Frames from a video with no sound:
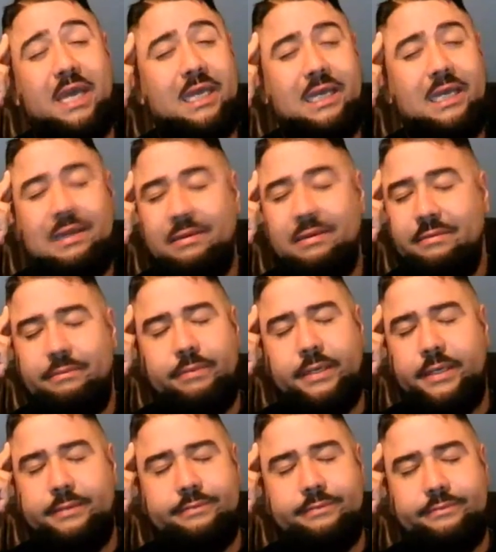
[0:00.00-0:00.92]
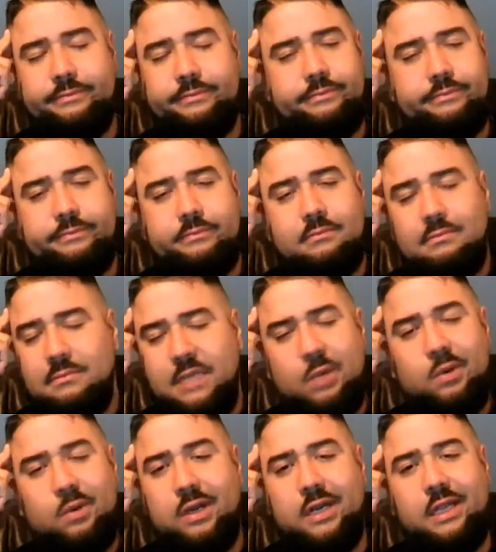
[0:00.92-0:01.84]
it, but they
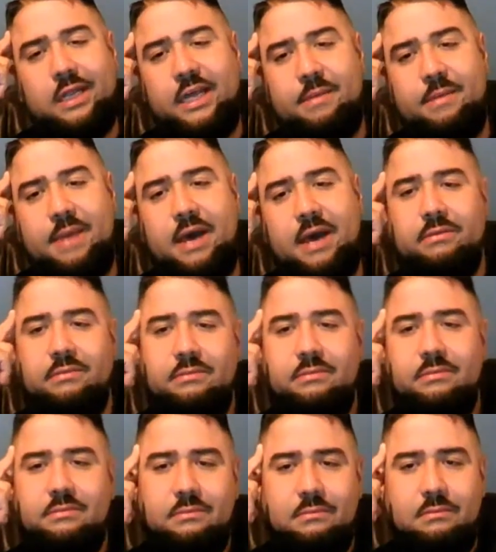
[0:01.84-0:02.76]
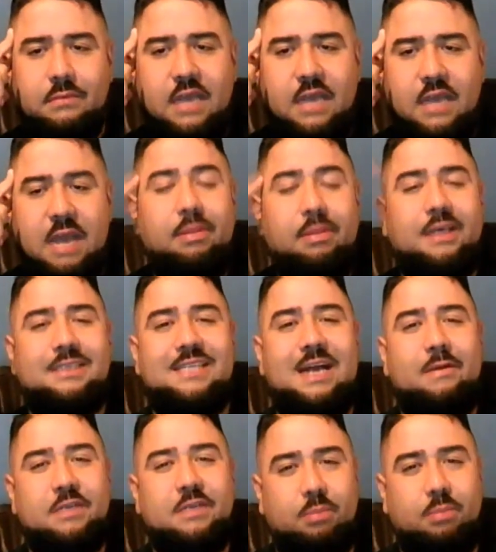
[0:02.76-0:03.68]
weren't going to let him out. And plus
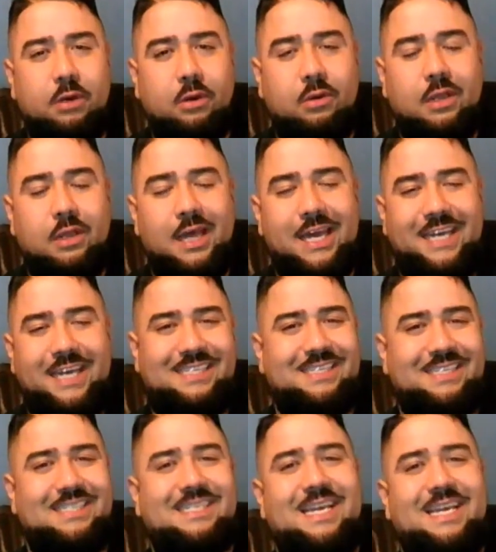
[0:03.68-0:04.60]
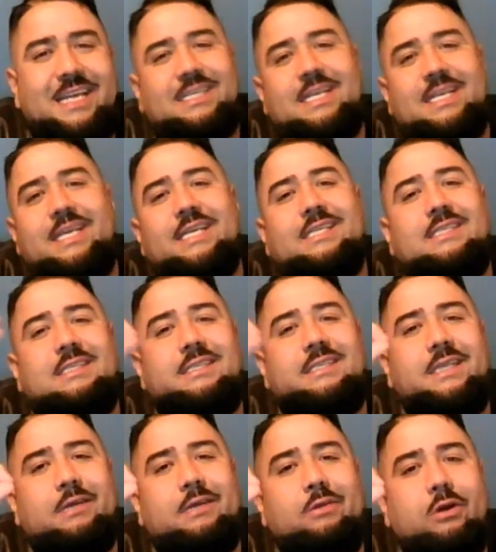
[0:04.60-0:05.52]
now he's broke. Like his estate said he has
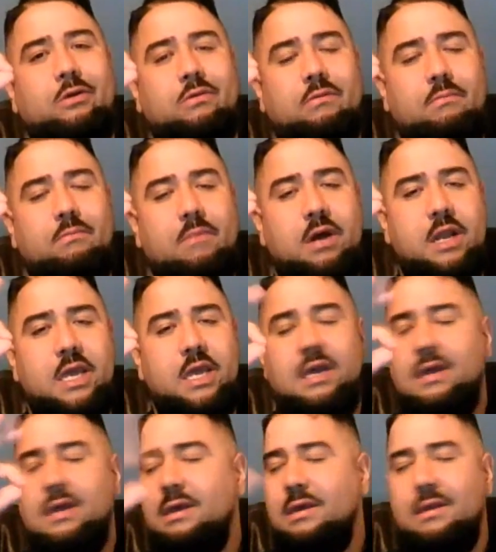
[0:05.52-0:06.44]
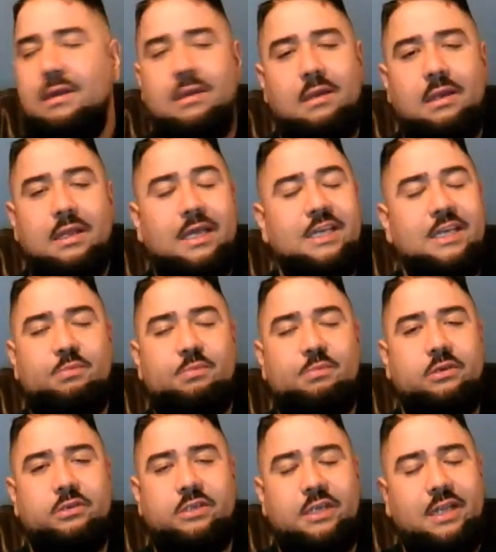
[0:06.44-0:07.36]
zero money. Like it's
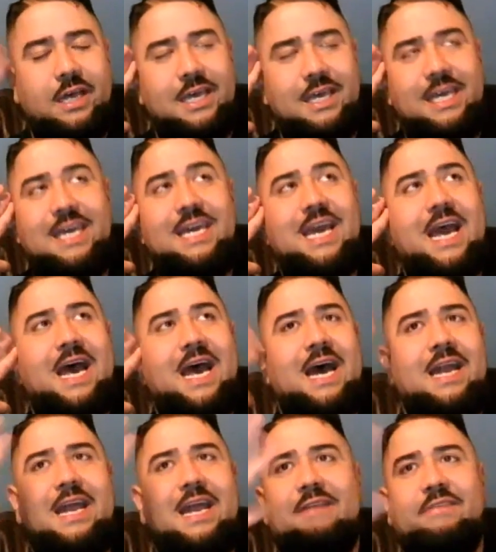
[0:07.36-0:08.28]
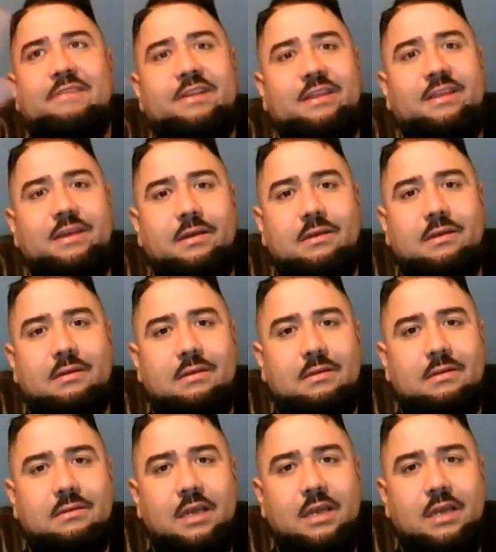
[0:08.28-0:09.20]
bullshit. Like he had everything,
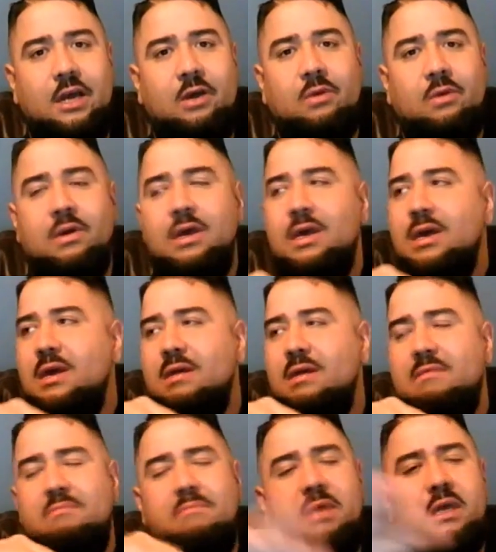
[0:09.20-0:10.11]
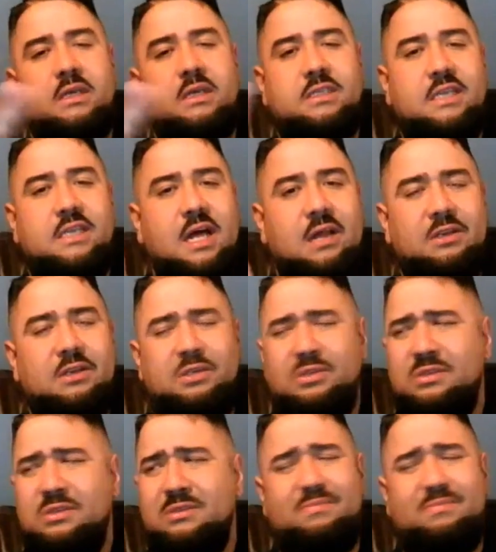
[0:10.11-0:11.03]
you know, millions of dollars. He
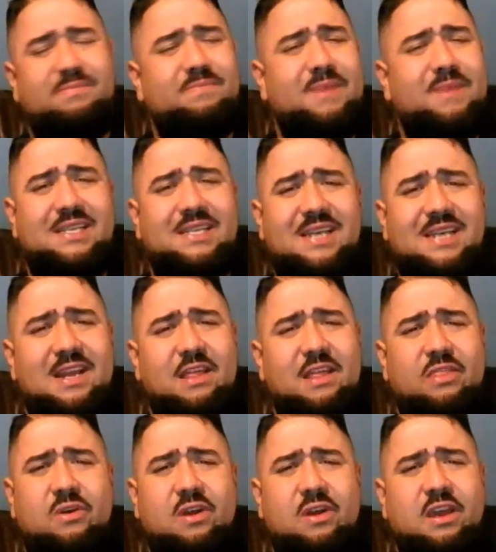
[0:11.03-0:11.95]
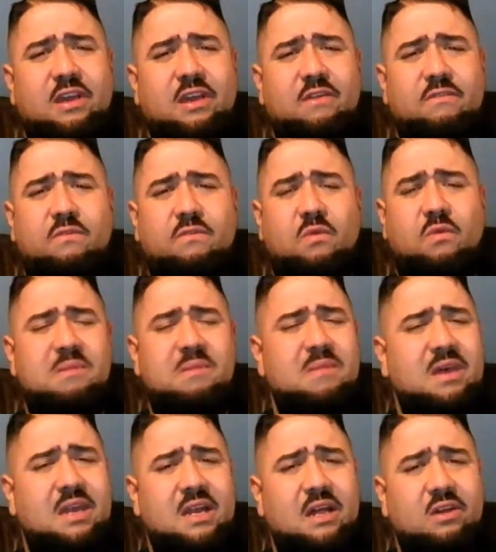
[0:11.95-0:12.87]
was about to sign a $30 or $40
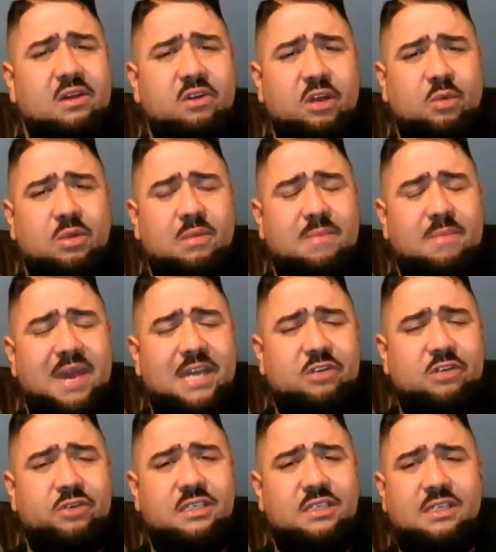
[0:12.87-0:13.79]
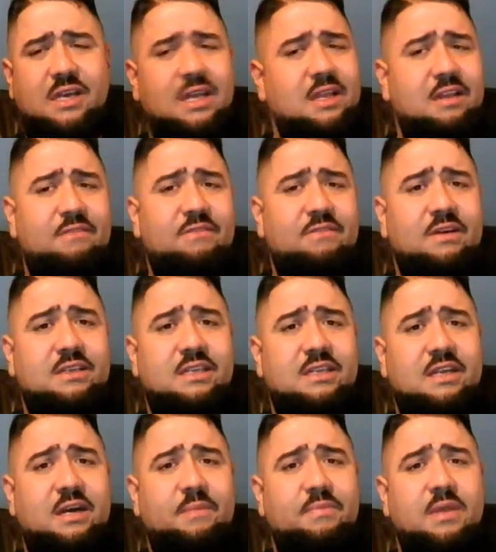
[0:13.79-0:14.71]
million deal with the Patriots, and then he fucked it
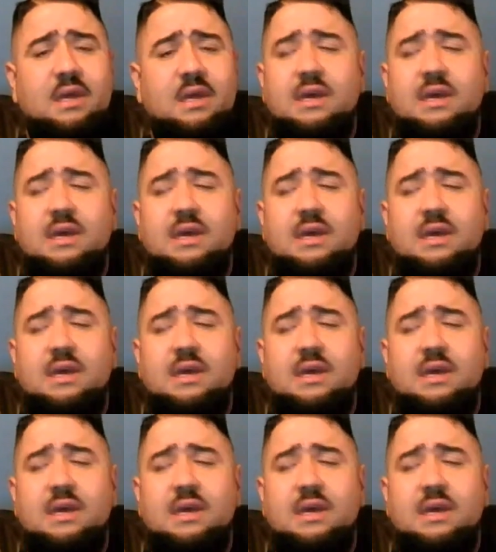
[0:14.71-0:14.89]
up